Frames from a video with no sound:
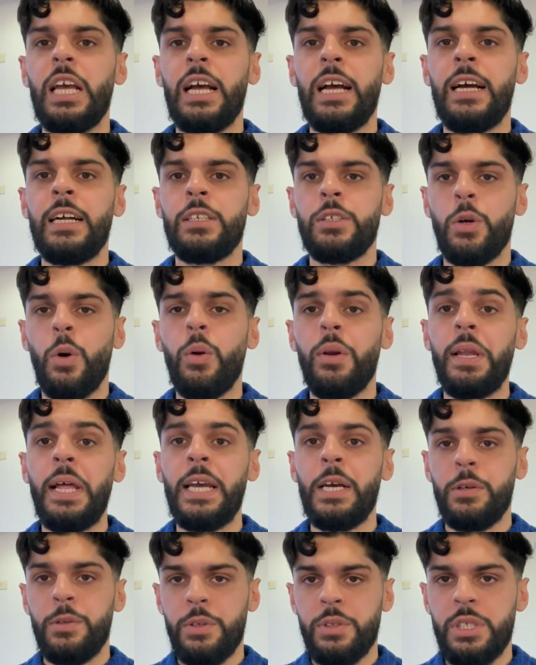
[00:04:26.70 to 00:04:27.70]
and don't
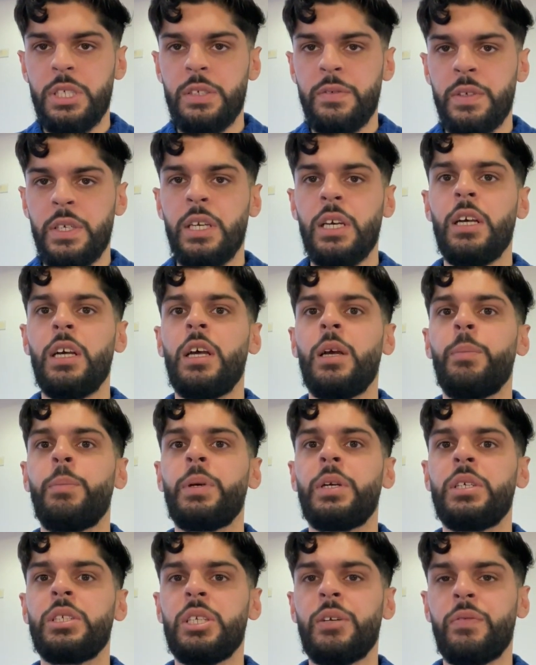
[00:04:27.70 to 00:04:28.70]
lie on your CV,
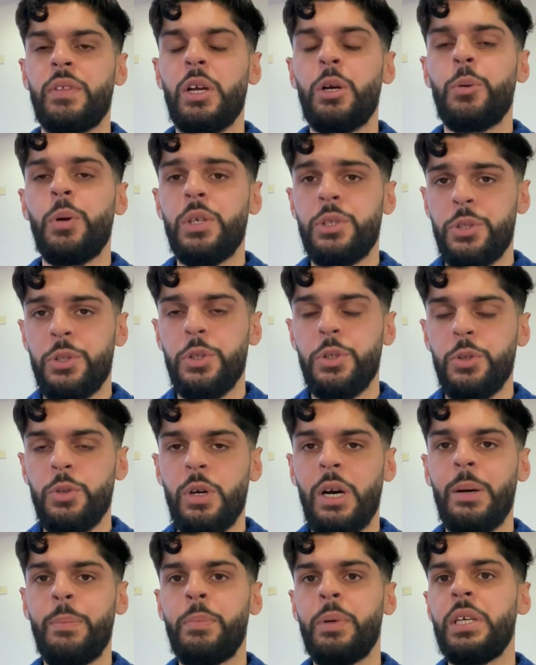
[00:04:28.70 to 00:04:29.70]
because if they question you
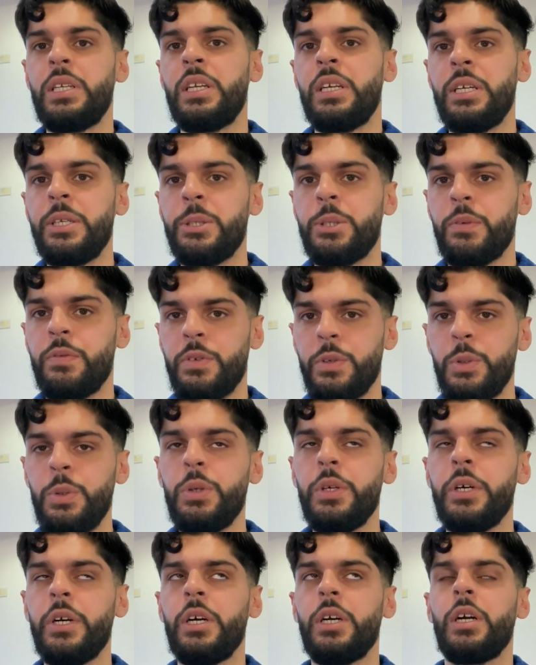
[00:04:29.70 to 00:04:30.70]
up in an interview
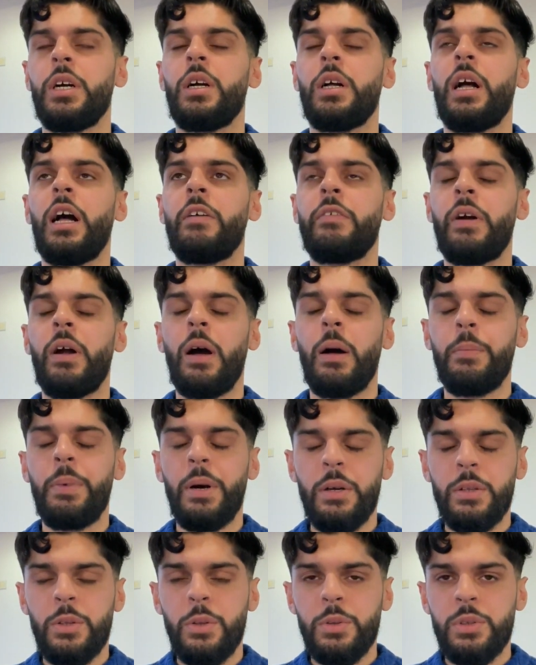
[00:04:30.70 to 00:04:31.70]

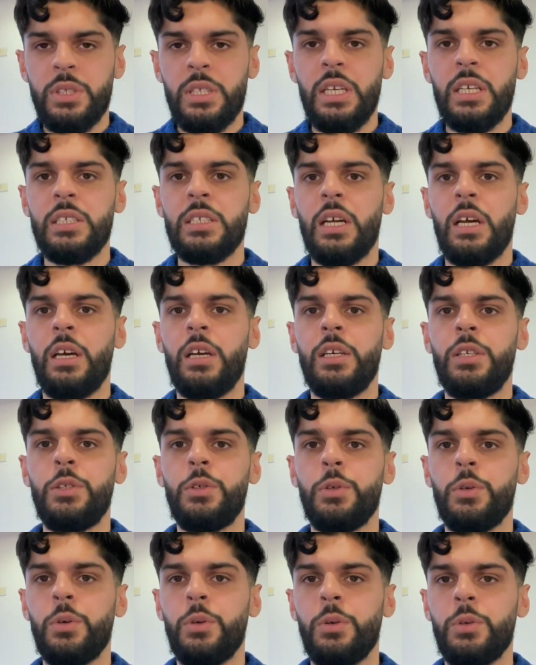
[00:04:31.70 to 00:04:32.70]
about those things that are in
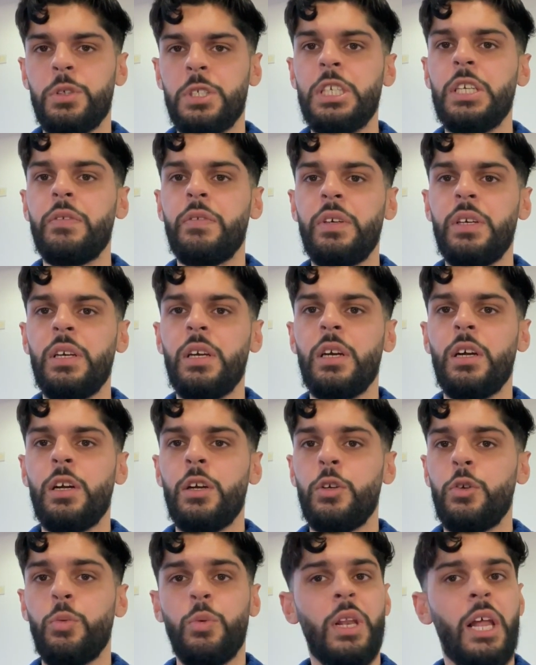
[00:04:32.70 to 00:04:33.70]
your CV,
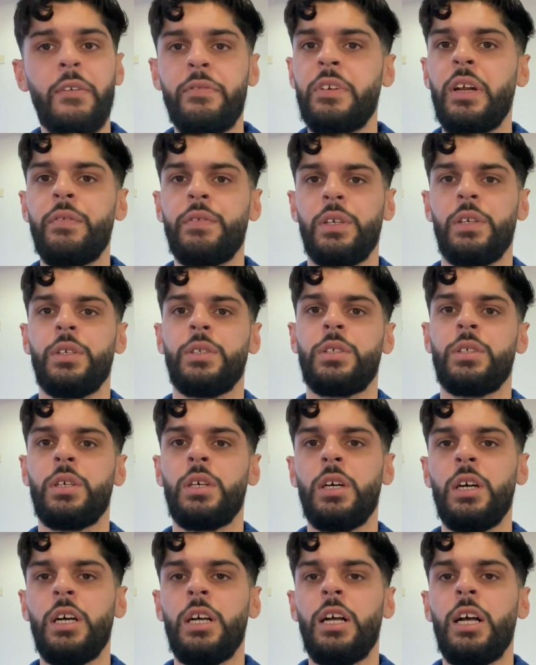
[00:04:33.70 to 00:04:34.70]
you will have to have an answer.
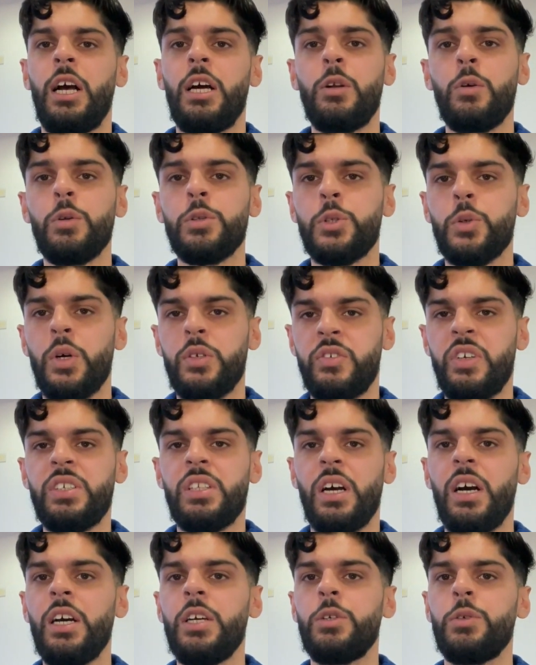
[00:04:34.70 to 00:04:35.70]
And also, a trick
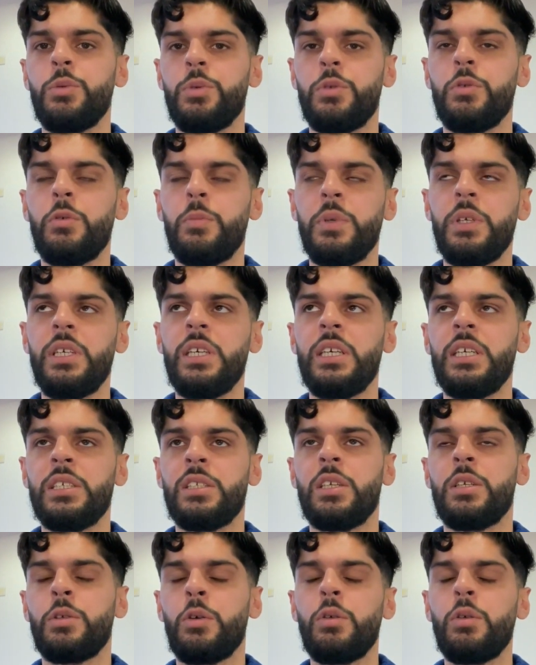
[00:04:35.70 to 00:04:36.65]
that I use normally is the